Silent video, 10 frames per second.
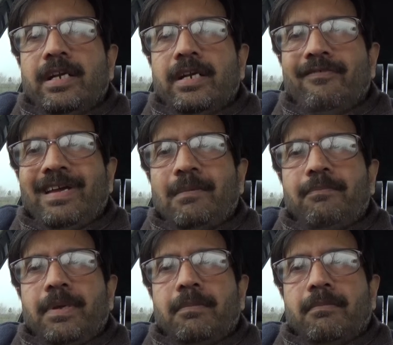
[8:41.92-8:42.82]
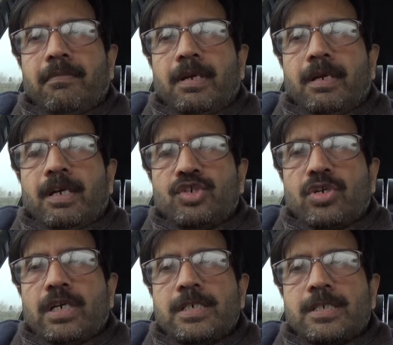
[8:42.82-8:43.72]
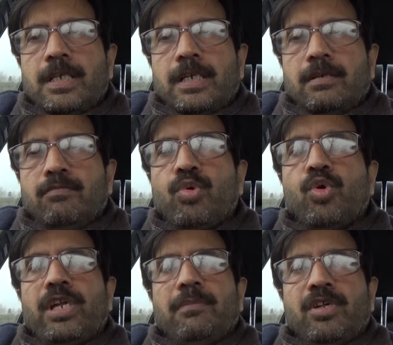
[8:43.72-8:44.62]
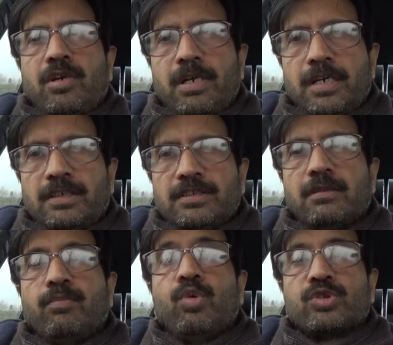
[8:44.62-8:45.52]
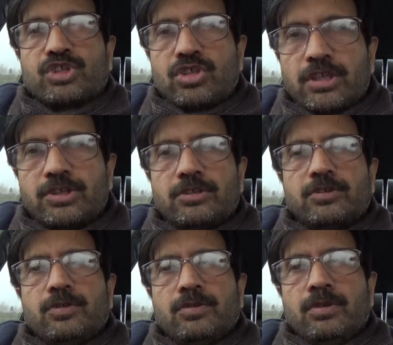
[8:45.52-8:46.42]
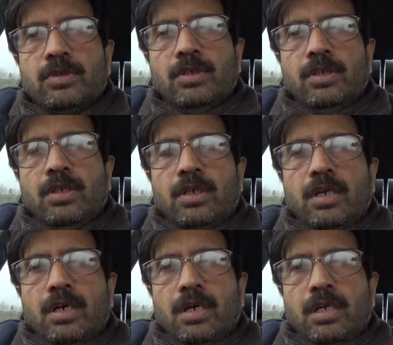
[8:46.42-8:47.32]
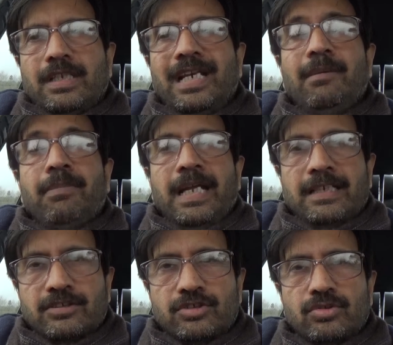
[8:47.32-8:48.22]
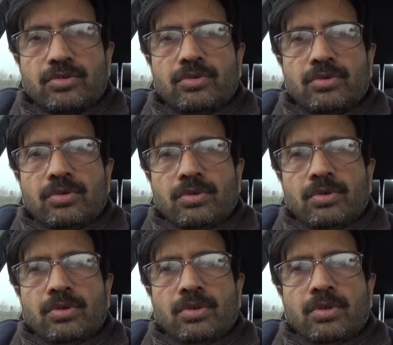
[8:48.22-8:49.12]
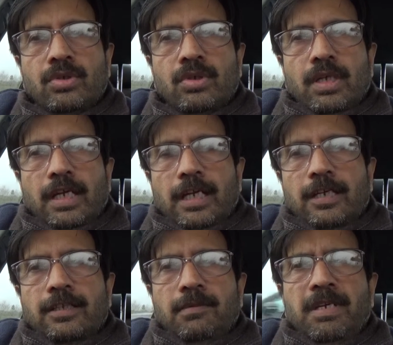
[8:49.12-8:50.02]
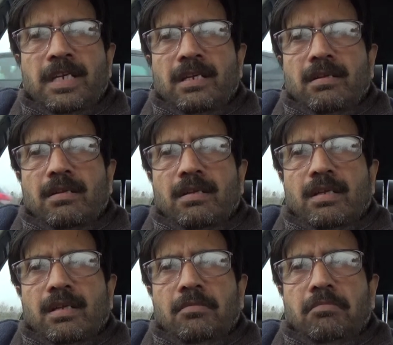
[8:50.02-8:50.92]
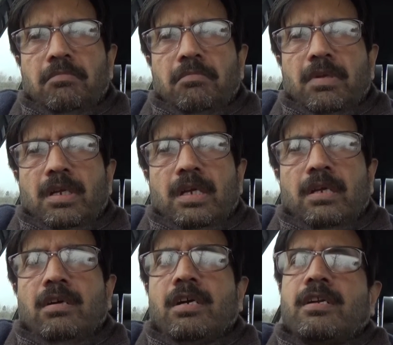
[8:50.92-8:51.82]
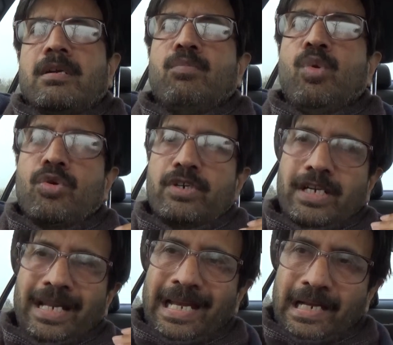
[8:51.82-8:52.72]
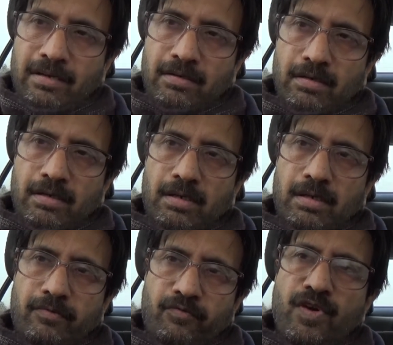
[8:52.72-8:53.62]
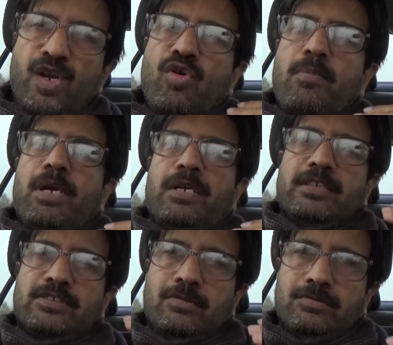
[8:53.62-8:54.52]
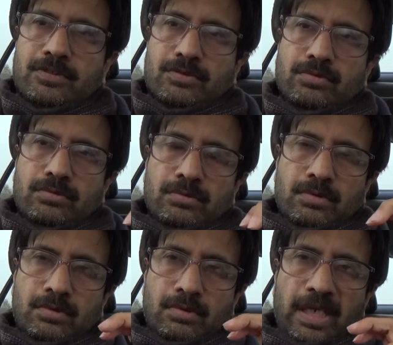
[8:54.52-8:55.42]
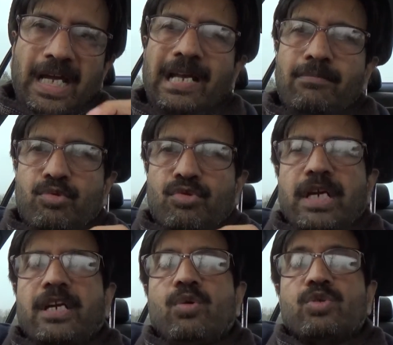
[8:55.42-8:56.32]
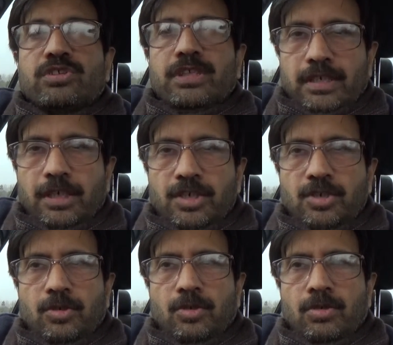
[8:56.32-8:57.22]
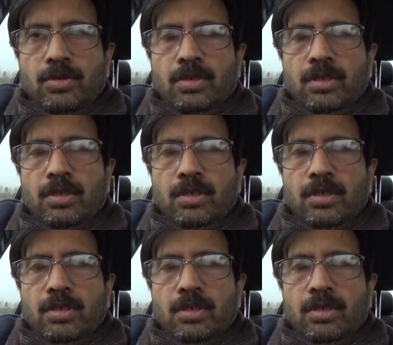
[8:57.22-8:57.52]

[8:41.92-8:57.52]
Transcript: developing child's like bone abnormalities or the bone structures you know or the limb lengths you know and they may eh, eh, order more detailed eh, follow-up ultrasounds to help to diagnose their condition you know